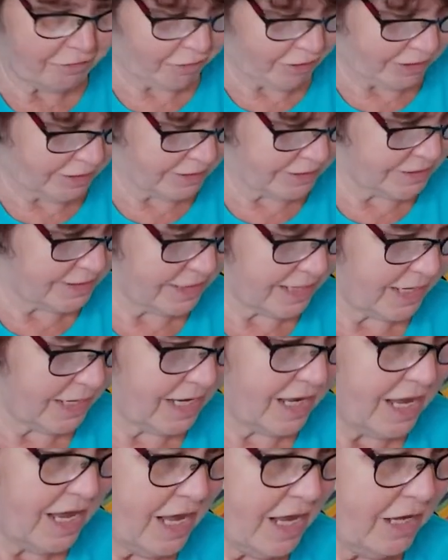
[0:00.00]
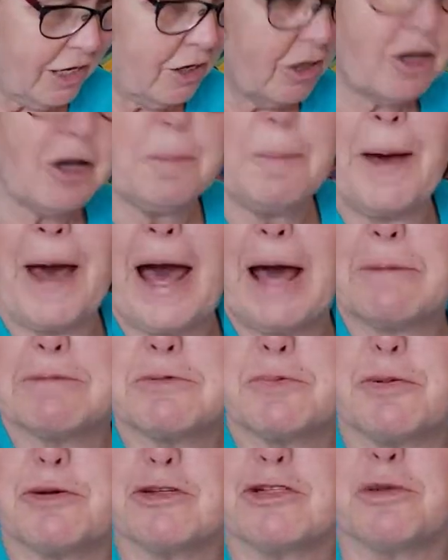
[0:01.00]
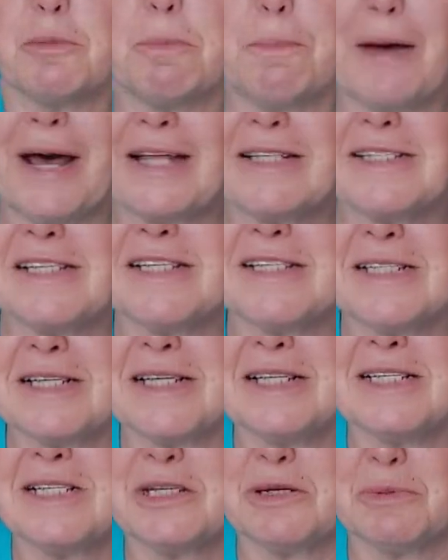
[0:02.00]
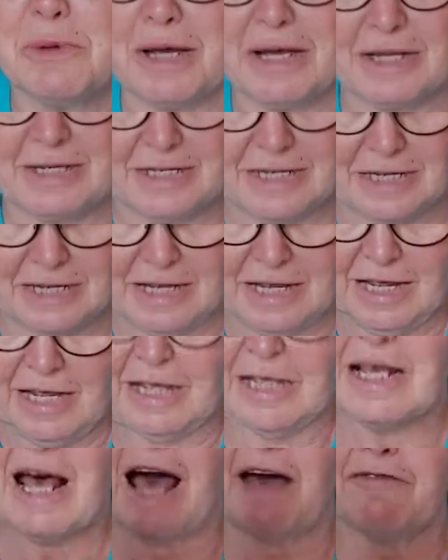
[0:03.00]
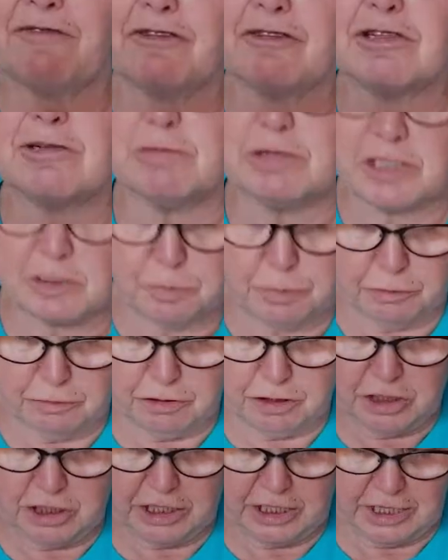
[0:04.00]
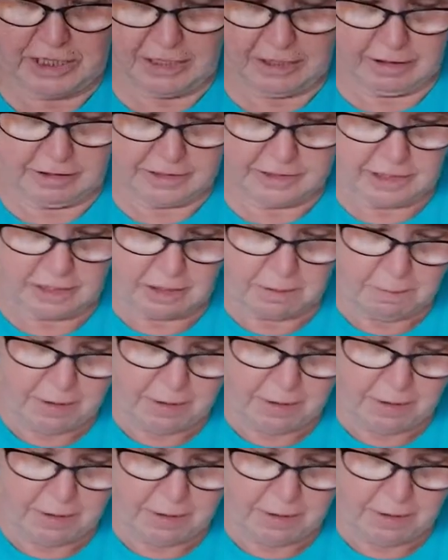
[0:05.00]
fancy, you could perhaps put some patterns into it. I've got some sponge here, so you